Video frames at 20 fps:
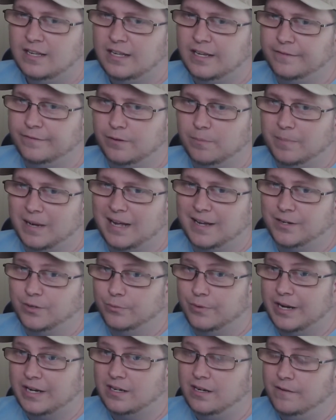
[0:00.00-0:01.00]
If you're buying
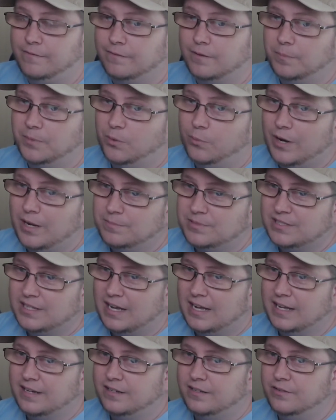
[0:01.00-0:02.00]
directly from the
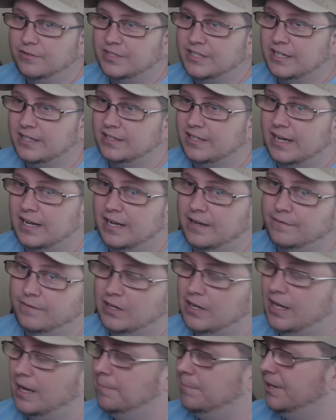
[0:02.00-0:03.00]
website, you tend to have
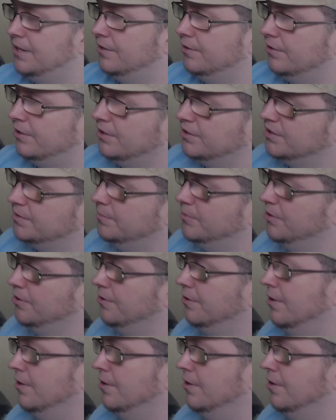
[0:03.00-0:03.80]
a lot better customer